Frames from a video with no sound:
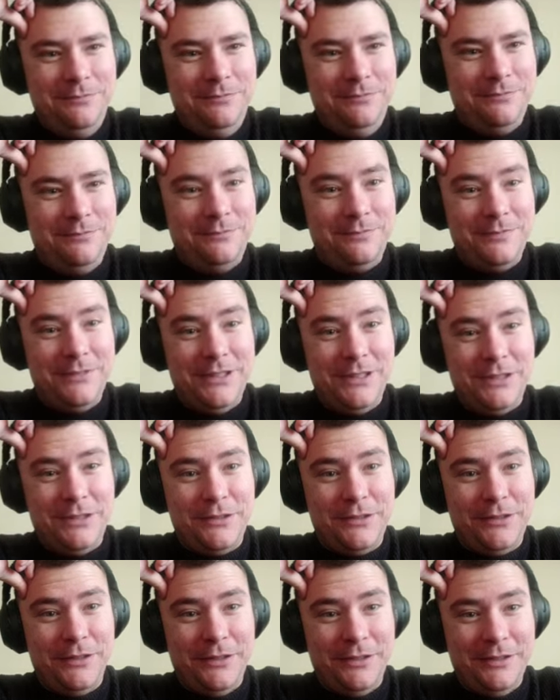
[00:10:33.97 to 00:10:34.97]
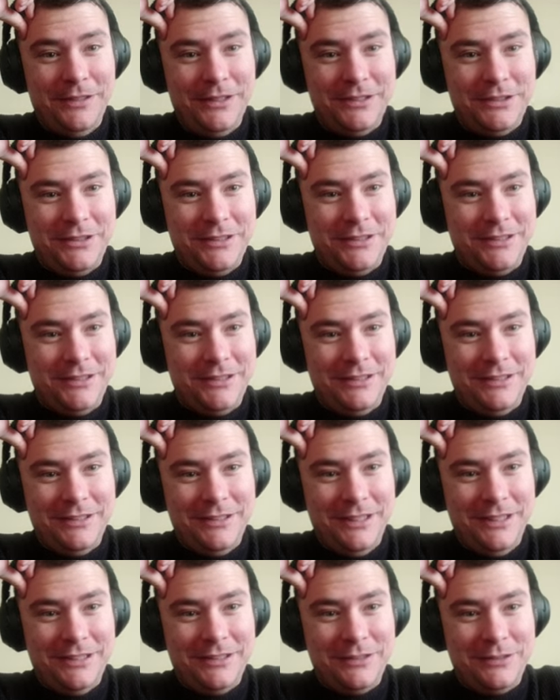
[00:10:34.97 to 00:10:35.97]
the courage it
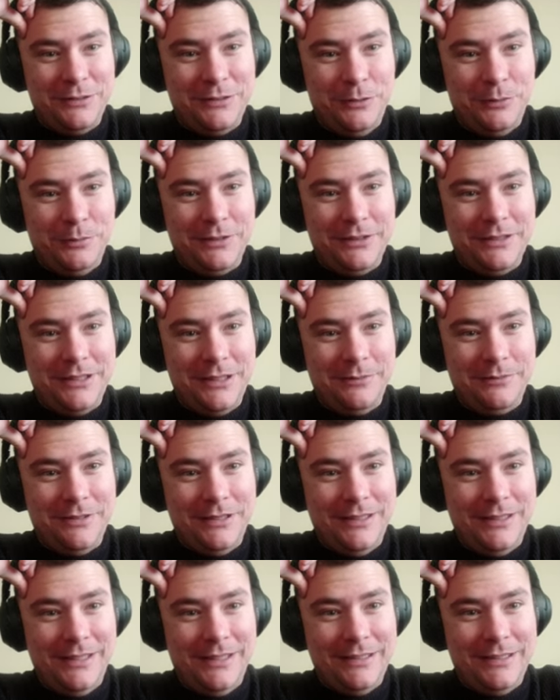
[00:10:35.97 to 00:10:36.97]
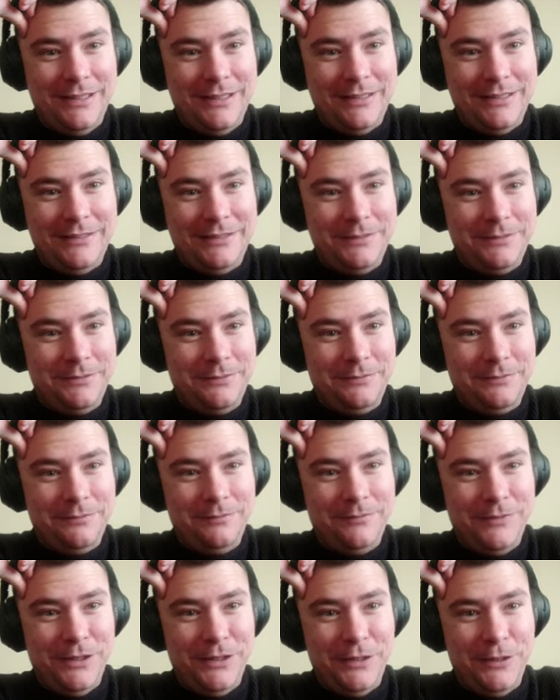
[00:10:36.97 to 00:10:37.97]
takes to open something like that,
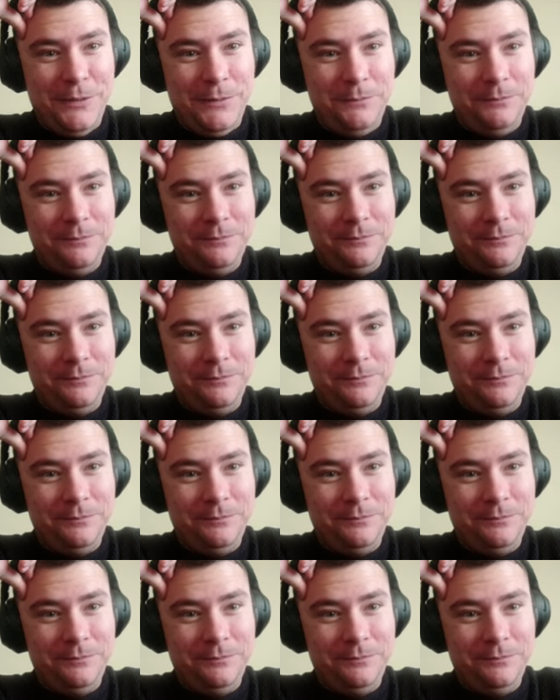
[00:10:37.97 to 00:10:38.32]
you know.